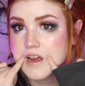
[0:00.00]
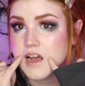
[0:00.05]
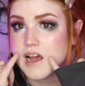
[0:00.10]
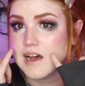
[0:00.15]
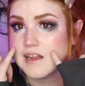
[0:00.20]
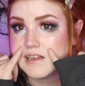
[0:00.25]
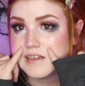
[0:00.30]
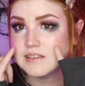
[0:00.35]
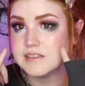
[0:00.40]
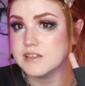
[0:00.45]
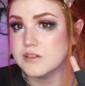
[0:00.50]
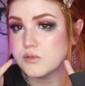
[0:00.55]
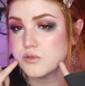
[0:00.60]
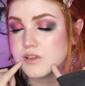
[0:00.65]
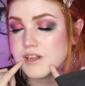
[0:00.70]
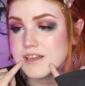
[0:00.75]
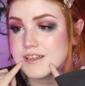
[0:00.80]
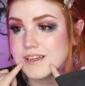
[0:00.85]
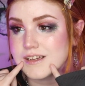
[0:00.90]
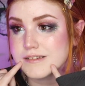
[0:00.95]
And it didn't do
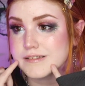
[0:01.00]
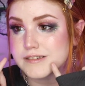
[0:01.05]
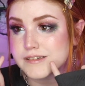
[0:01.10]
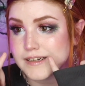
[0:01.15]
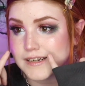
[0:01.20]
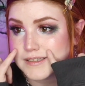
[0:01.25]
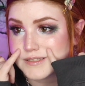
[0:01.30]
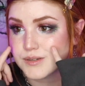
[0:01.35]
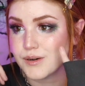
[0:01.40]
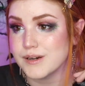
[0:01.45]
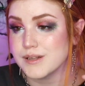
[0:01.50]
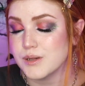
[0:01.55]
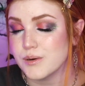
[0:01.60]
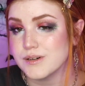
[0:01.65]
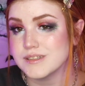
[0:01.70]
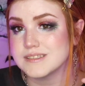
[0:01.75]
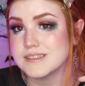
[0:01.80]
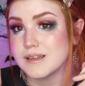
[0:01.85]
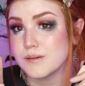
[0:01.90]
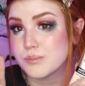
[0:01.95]
that yesterday, so I know
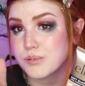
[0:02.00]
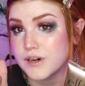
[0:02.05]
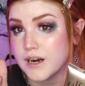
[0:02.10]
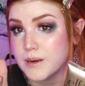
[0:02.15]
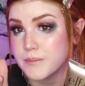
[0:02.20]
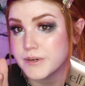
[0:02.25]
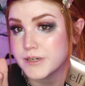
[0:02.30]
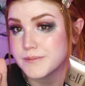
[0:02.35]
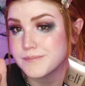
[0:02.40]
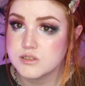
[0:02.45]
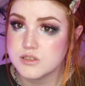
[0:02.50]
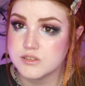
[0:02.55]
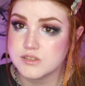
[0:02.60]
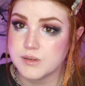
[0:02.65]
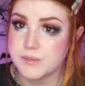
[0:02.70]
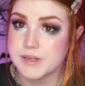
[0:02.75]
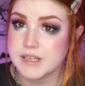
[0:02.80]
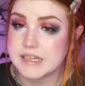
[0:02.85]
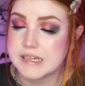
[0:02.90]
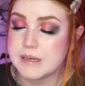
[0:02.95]
it's the primer. So
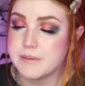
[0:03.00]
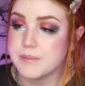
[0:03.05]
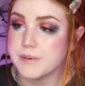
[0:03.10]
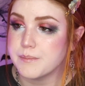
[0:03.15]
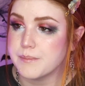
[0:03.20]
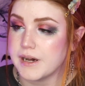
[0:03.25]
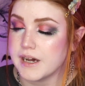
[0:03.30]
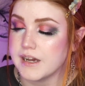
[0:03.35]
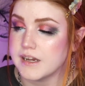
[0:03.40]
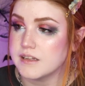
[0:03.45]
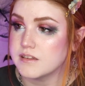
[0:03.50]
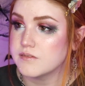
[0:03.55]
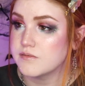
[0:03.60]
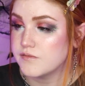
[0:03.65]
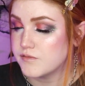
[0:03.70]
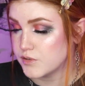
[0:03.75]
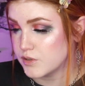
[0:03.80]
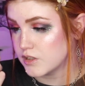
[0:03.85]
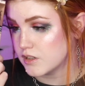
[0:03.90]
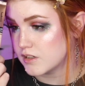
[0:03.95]
something to keep in mind
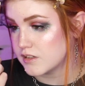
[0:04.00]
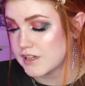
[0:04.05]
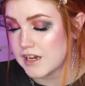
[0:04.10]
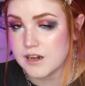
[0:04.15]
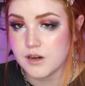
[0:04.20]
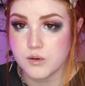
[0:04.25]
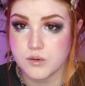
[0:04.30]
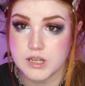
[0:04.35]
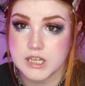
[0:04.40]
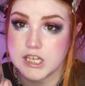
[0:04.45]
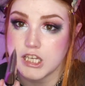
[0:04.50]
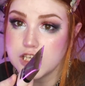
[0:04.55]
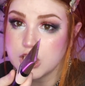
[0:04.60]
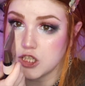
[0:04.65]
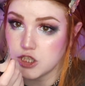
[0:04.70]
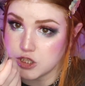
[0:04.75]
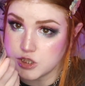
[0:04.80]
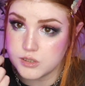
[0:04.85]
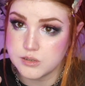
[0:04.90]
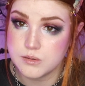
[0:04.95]
for not only
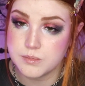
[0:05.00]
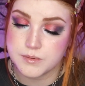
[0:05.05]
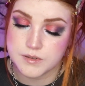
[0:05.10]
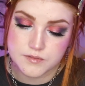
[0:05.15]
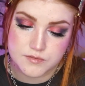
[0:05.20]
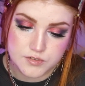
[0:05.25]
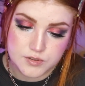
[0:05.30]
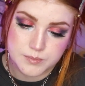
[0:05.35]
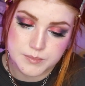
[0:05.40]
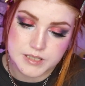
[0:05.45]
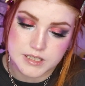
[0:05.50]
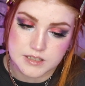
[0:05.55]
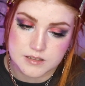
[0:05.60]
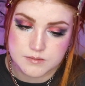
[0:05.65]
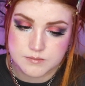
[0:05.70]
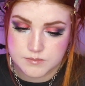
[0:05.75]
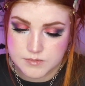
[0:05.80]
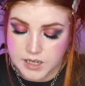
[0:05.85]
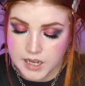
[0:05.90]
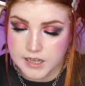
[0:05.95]
you, but for me.
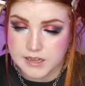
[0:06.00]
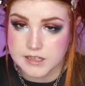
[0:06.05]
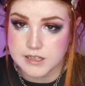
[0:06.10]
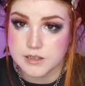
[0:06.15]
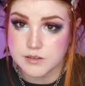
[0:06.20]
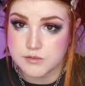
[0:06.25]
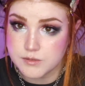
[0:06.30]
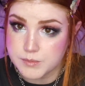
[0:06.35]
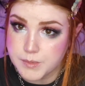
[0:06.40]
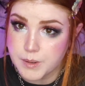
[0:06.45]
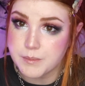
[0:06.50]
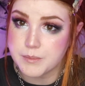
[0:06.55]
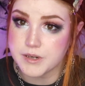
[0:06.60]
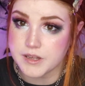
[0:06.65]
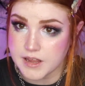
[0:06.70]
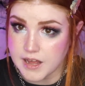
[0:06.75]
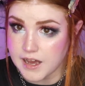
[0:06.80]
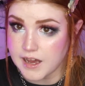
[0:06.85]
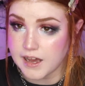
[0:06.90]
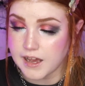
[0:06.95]
I need to remember
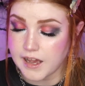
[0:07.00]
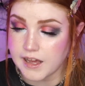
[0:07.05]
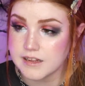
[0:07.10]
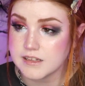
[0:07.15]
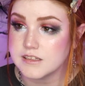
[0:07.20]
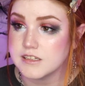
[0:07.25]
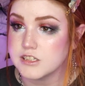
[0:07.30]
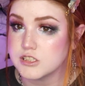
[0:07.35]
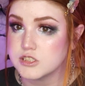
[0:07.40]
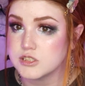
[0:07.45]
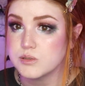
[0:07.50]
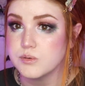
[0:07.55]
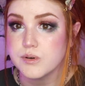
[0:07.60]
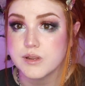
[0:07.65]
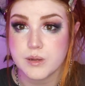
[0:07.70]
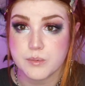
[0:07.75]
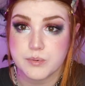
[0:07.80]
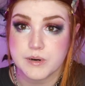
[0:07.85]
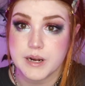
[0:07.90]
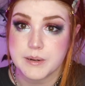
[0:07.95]
that I had an issue with
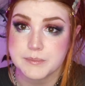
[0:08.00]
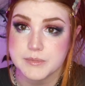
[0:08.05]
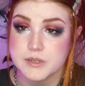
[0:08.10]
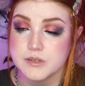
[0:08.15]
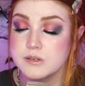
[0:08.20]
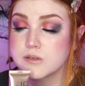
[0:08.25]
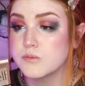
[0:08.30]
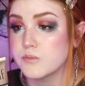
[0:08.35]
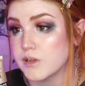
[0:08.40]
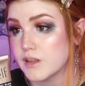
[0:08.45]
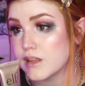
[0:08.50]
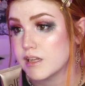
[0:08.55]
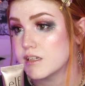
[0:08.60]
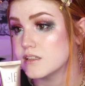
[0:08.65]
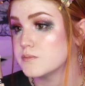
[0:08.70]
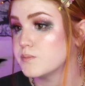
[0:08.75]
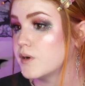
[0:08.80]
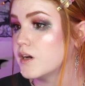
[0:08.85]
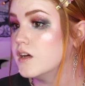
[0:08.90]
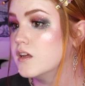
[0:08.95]
the primer with this,
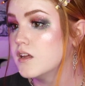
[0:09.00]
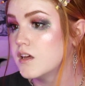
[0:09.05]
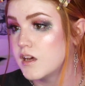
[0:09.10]
but